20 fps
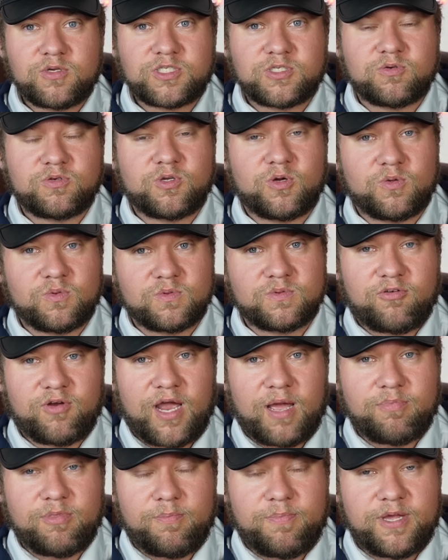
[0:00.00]
so don't
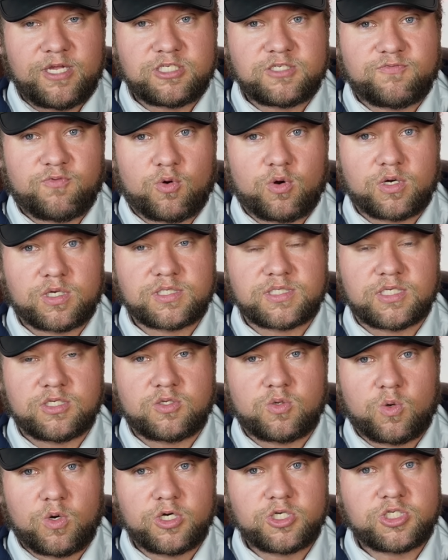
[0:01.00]
grab the pitchforks and
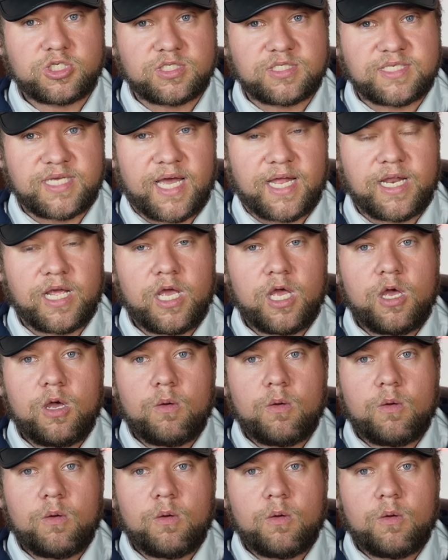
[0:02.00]
torches yet,